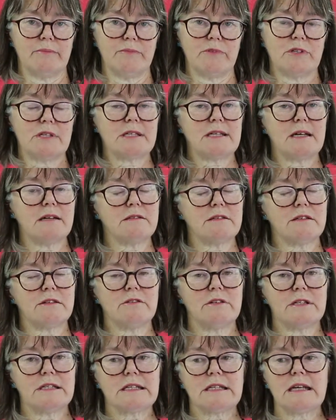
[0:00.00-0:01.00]
The
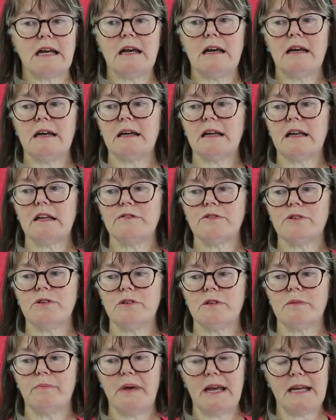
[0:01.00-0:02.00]
CELTA gives
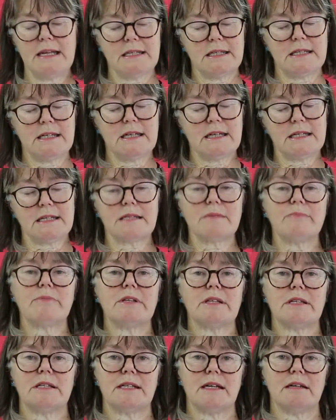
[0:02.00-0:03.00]
you the basics,
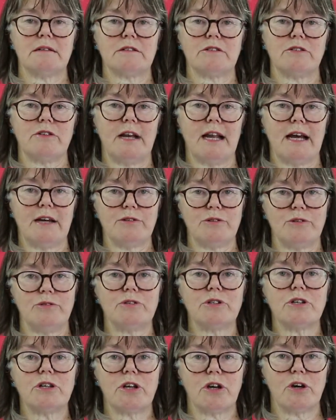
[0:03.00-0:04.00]
but the DELTA allows you
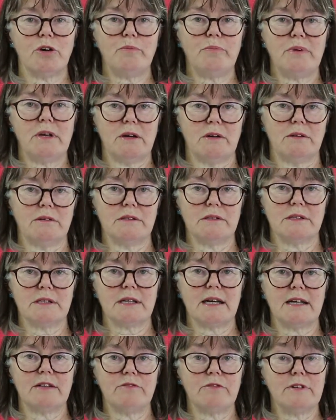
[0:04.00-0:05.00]
to go beyond
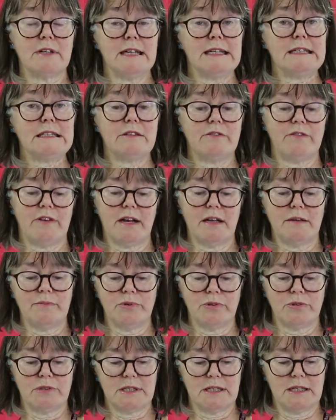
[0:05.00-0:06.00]
and really
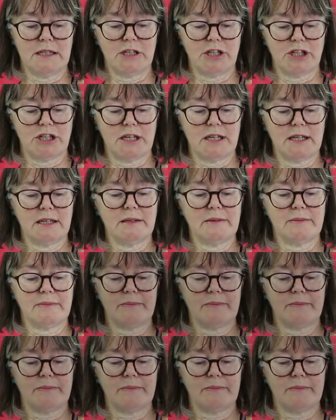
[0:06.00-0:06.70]
develop your teaching.